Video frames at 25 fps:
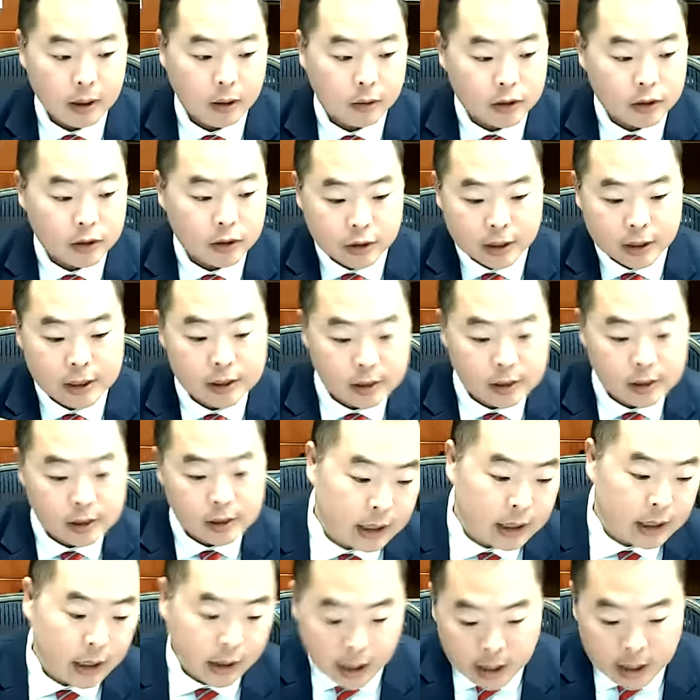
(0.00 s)
I wasn't trying to
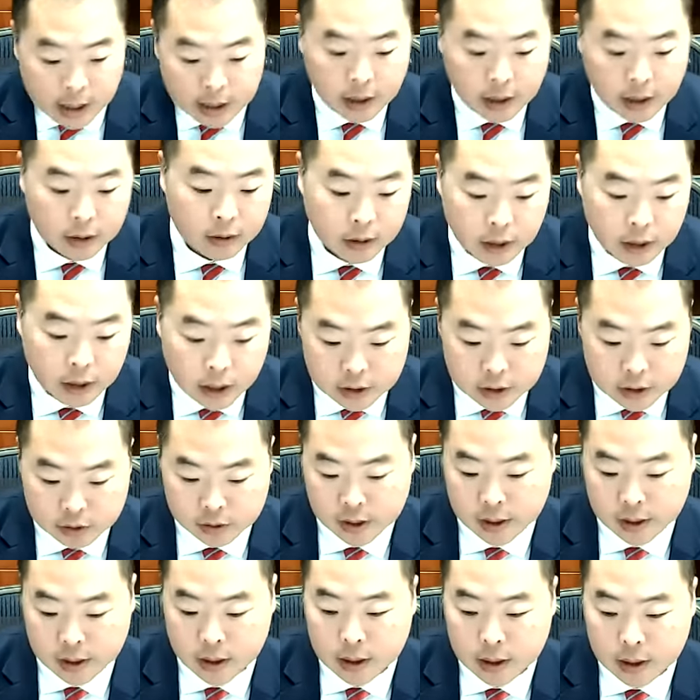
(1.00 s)
single out any other
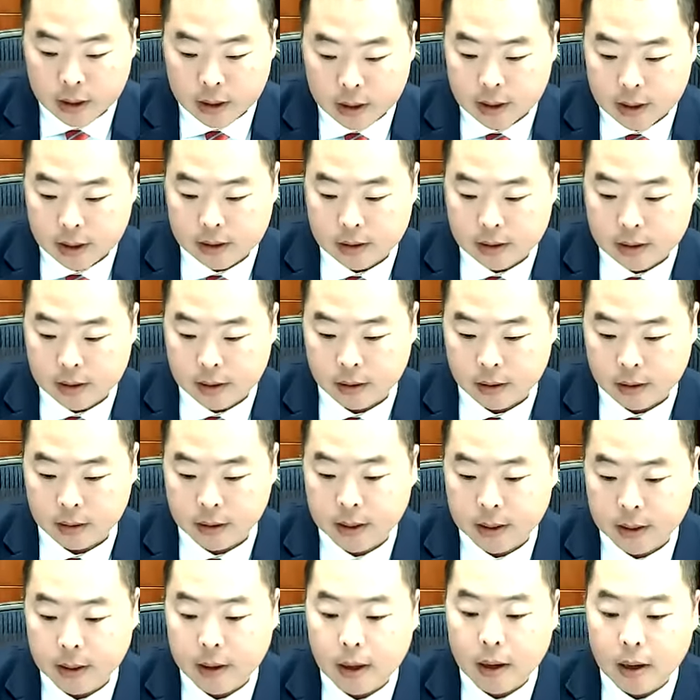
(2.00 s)
country
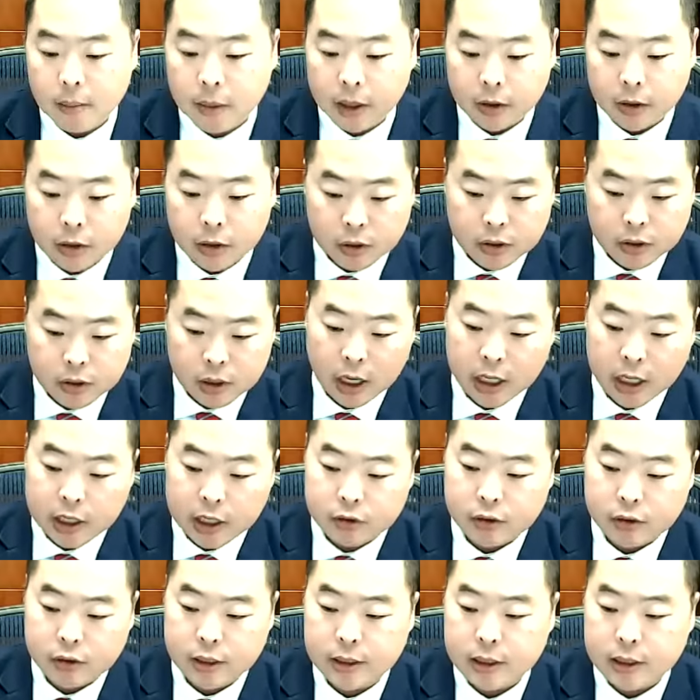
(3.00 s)
necessarily, but those
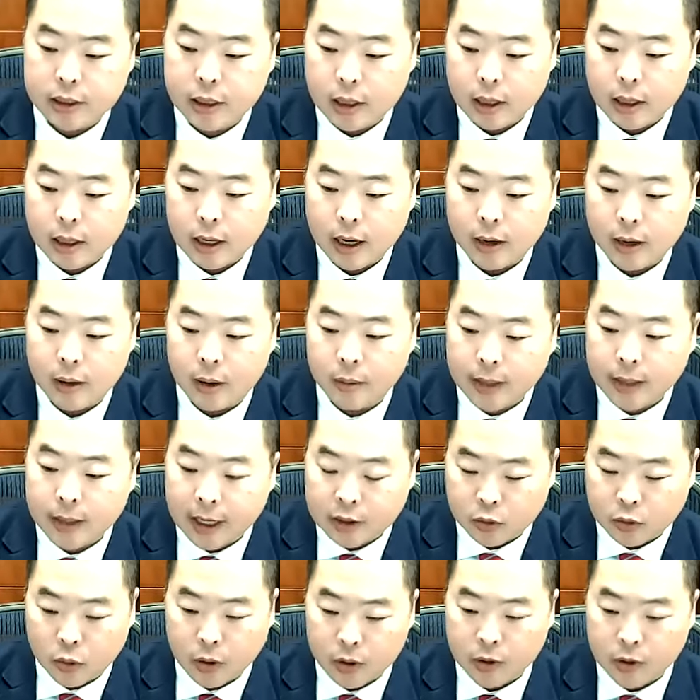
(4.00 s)
countries, I mean,
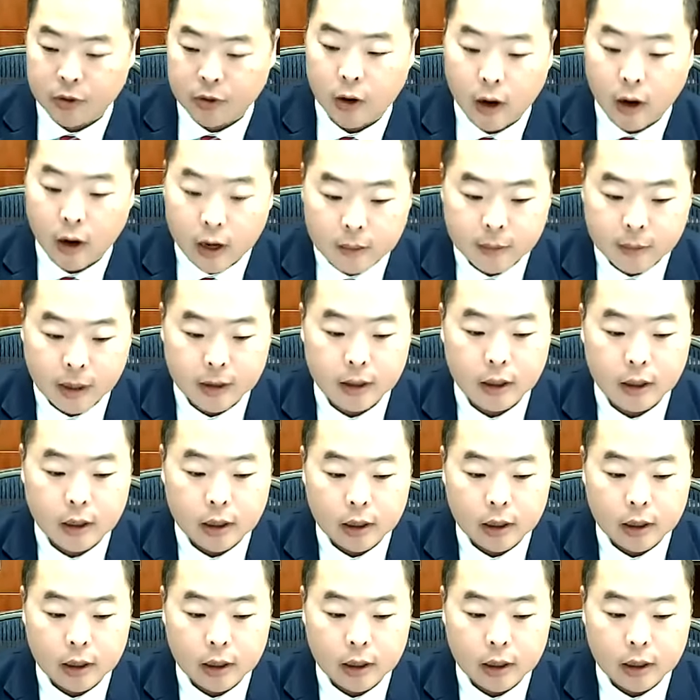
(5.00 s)
that's what you're talking about.